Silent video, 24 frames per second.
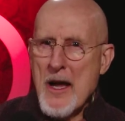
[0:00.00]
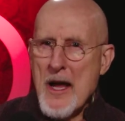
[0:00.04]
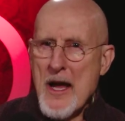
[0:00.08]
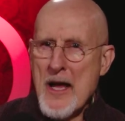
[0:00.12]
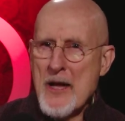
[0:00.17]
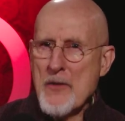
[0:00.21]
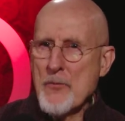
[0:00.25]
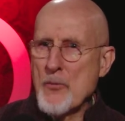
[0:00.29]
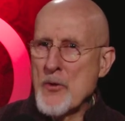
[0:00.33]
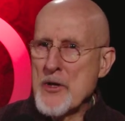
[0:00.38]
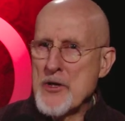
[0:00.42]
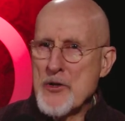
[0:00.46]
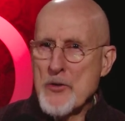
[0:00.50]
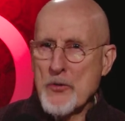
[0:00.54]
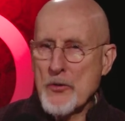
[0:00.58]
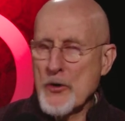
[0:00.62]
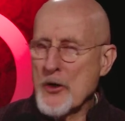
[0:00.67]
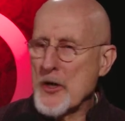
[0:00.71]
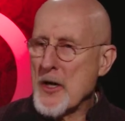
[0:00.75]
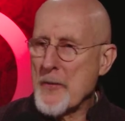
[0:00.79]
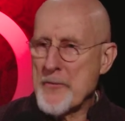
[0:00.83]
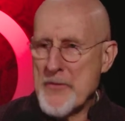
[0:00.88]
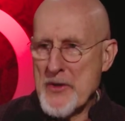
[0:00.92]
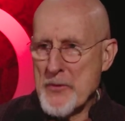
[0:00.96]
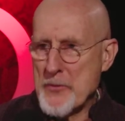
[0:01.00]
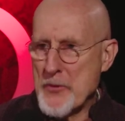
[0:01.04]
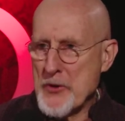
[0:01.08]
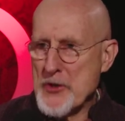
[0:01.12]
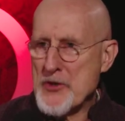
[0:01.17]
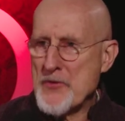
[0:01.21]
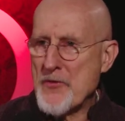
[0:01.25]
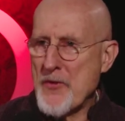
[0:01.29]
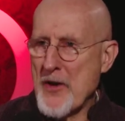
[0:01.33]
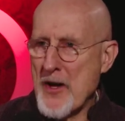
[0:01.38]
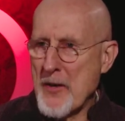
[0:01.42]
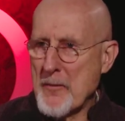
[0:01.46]
And when you look up the
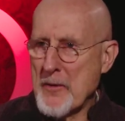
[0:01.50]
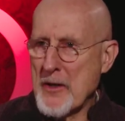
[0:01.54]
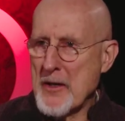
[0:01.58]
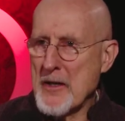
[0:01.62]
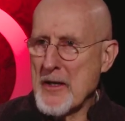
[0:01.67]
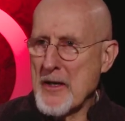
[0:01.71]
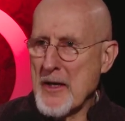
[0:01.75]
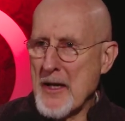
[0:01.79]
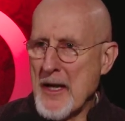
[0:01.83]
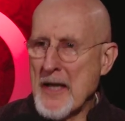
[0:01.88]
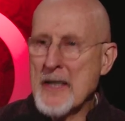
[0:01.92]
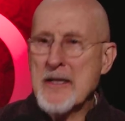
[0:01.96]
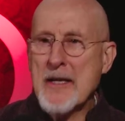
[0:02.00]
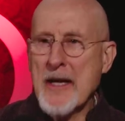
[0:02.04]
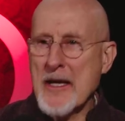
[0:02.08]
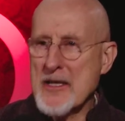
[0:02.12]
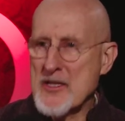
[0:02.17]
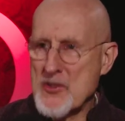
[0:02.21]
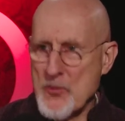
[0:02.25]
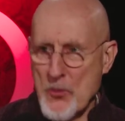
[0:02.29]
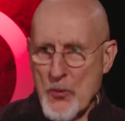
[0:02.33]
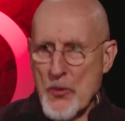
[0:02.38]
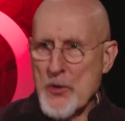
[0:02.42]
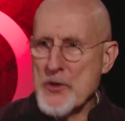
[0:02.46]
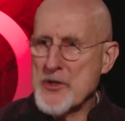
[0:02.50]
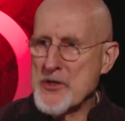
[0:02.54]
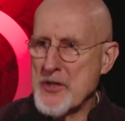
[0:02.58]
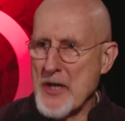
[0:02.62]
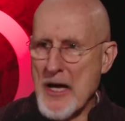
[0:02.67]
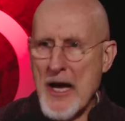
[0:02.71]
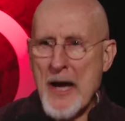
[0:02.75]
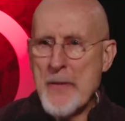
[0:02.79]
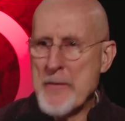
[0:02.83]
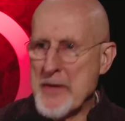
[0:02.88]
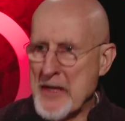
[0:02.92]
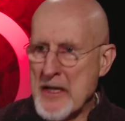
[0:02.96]
Bush family, it gets worse.
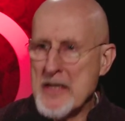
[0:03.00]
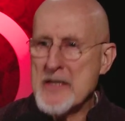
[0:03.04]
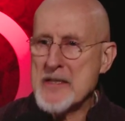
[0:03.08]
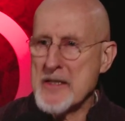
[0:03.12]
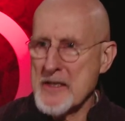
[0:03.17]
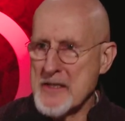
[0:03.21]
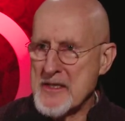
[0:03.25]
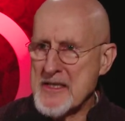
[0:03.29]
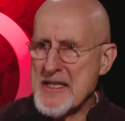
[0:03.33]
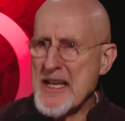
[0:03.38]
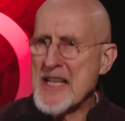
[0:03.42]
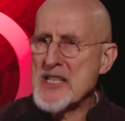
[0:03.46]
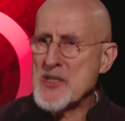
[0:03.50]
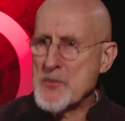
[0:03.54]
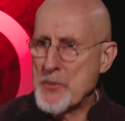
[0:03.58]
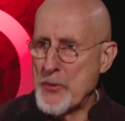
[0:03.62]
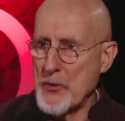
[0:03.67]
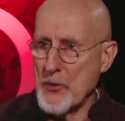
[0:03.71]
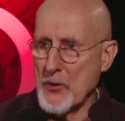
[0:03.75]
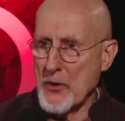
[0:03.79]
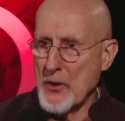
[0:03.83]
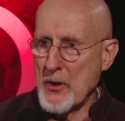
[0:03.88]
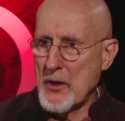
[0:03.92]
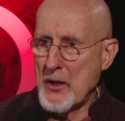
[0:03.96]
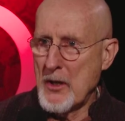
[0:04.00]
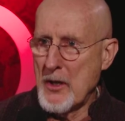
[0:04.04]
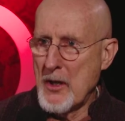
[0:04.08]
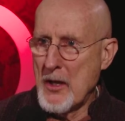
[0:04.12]
I mean, it's a cesspool.